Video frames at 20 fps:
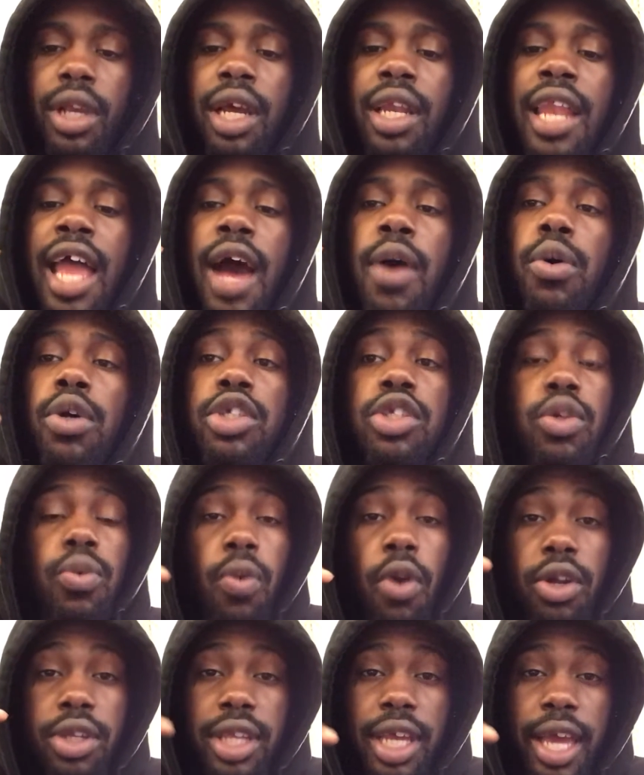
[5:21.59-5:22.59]
allow us to
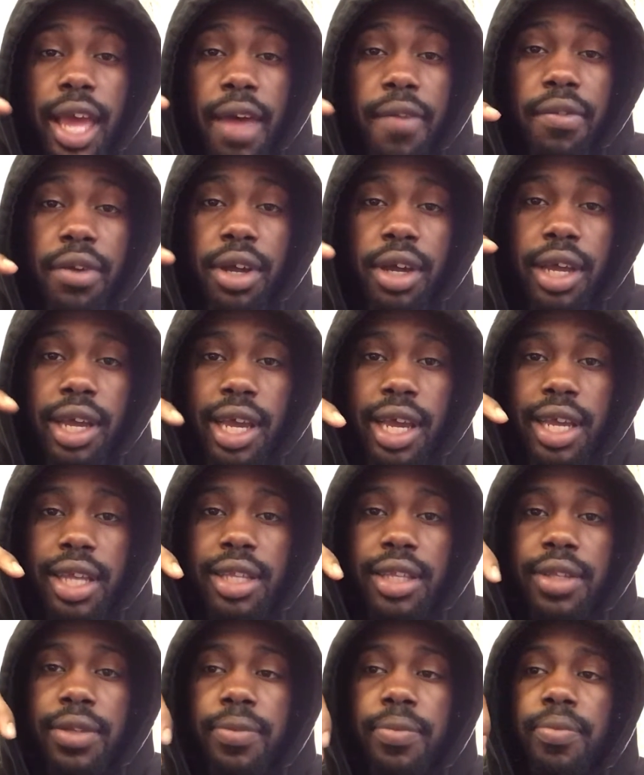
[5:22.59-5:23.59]
work together
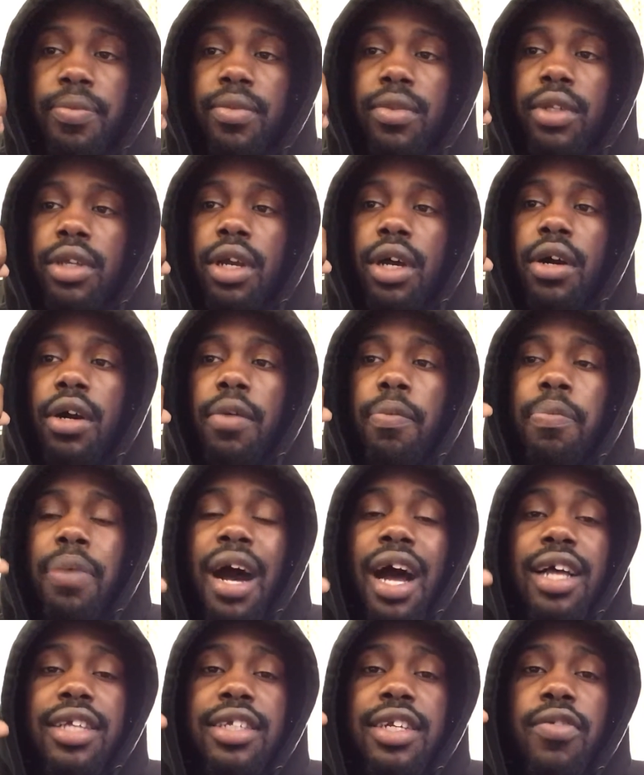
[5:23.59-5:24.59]
in a
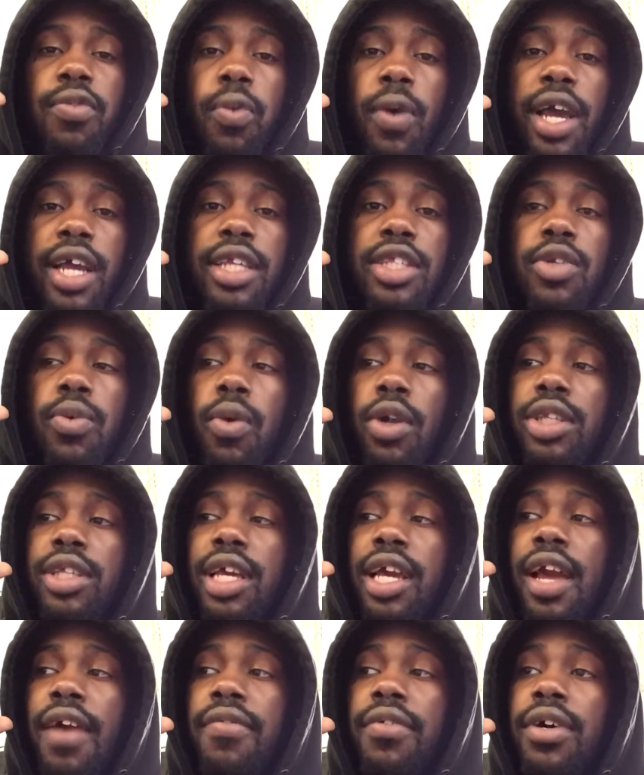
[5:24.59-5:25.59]
positive way, to work
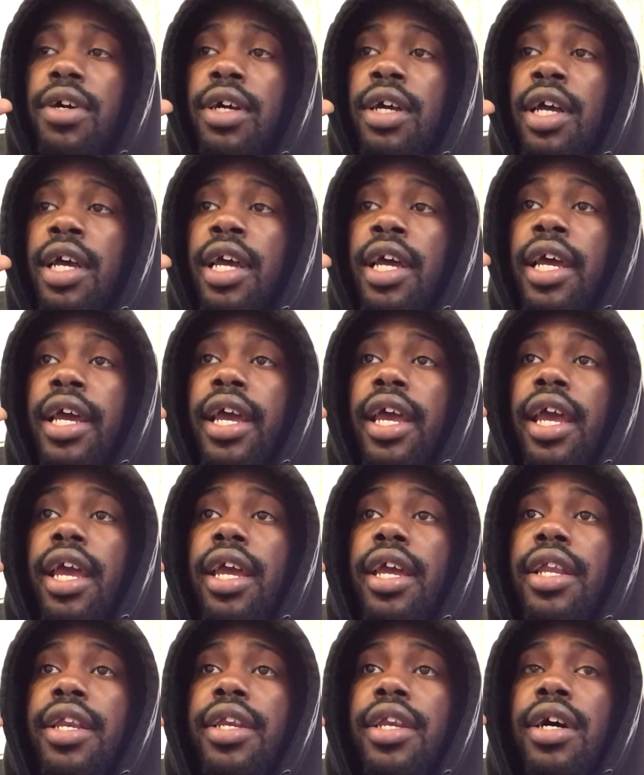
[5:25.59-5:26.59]
together
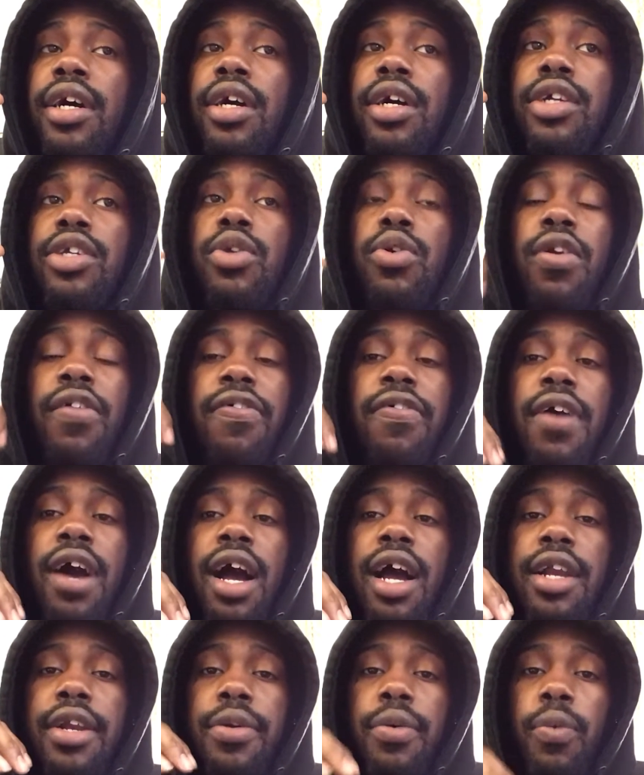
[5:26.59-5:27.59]
in a
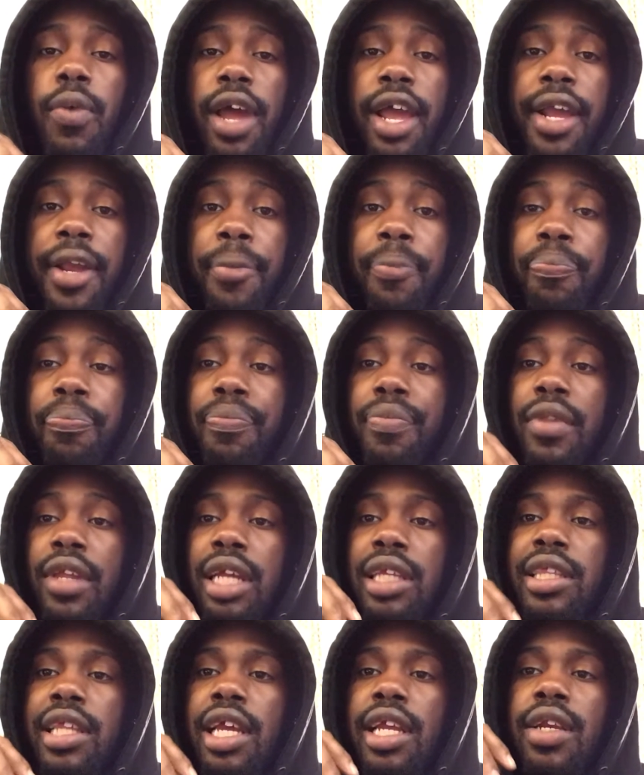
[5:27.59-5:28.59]
unified way,
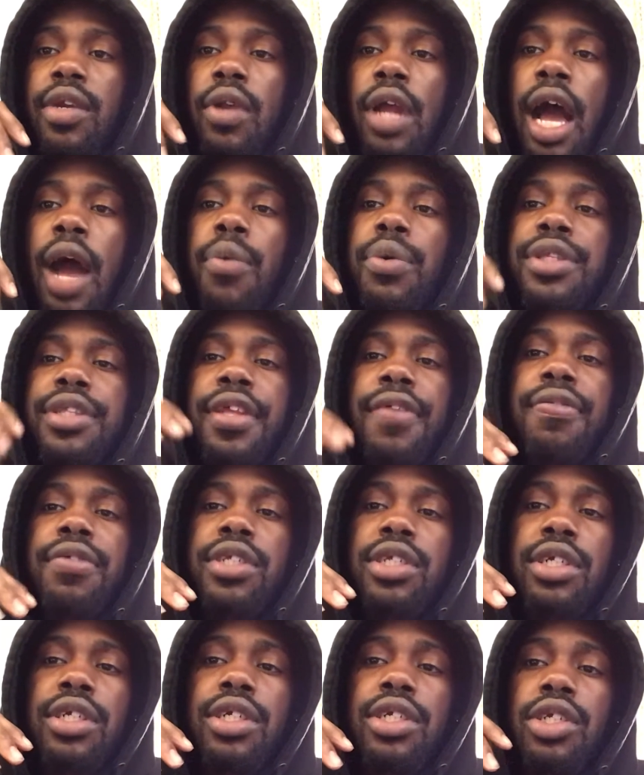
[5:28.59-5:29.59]
then our
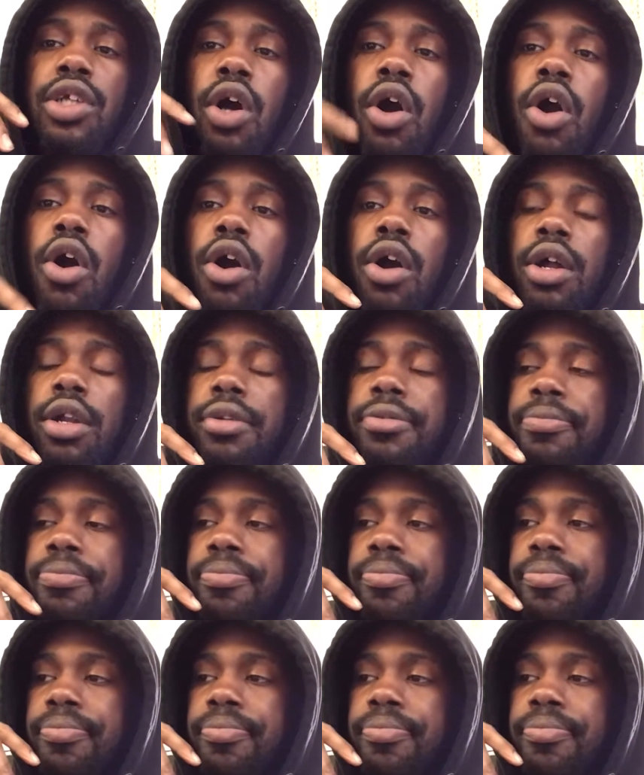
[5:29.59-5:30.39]
differences are